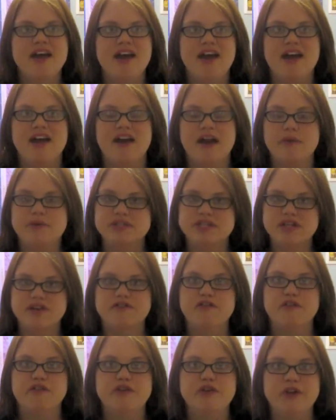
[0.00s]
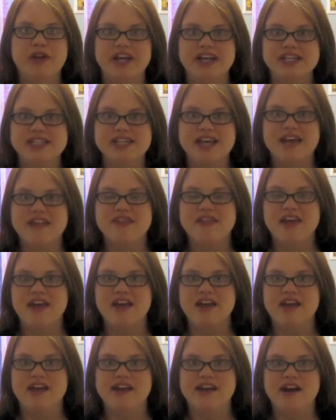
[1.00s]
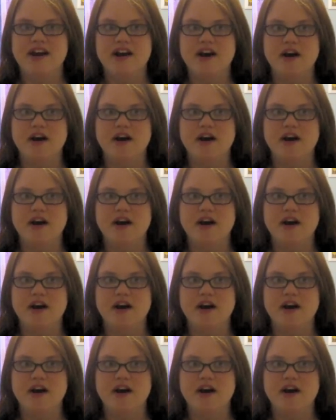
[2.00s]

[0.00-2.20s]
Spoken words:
and I was there for a few days, and then